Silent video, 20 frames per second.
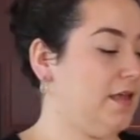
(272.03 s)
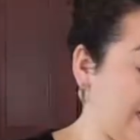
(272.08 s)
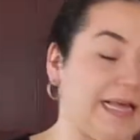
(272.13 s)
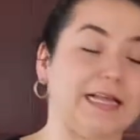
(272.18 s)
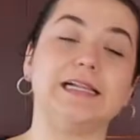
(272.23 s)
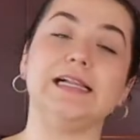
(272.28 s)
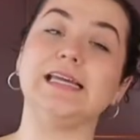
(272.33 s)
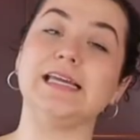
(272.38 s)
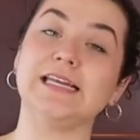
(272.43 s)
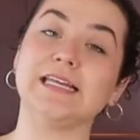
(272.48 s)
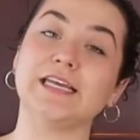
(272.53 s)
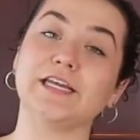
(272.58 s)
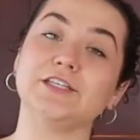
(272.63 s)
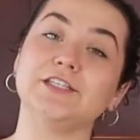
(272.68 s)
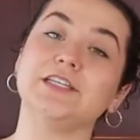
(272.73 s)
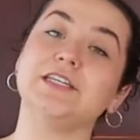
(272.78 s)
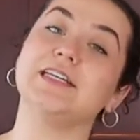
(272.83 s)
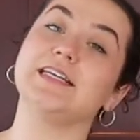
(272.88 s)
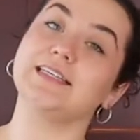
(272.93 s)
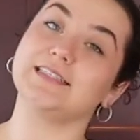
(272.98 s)
A clean
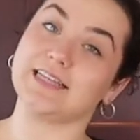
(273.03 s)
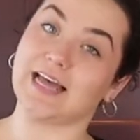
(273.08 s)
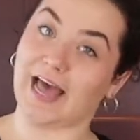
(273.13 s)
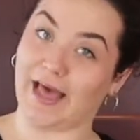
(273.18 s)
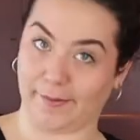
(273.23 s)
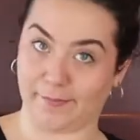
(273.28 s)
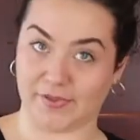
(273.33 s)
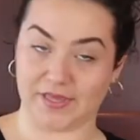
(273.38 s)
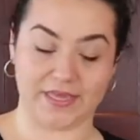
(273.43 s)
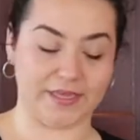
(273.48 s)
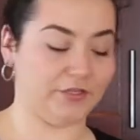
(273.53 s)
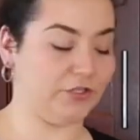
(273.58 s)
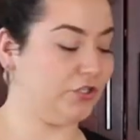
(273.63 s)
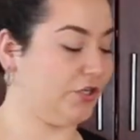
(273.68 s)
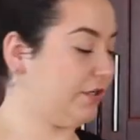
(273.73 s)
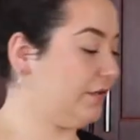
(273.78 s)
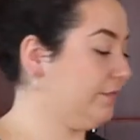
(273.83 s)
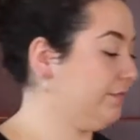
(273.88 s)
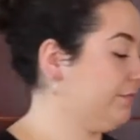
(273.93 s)
kitchen is a happy kitchen.